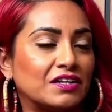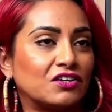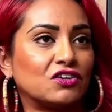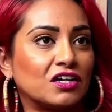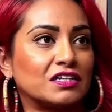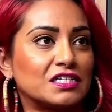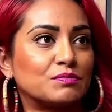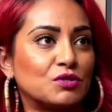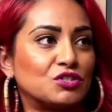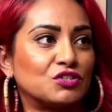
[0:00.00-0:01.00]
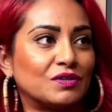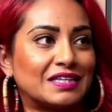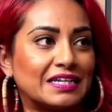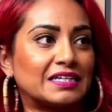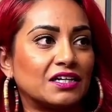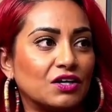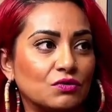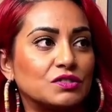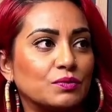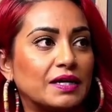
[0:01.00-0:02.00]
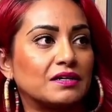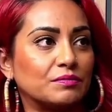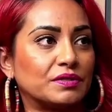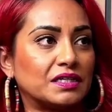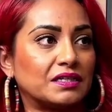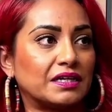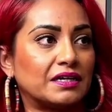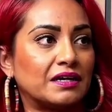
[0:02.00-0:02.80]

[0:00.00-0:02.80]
and are not exposed to it, then it goes away completely.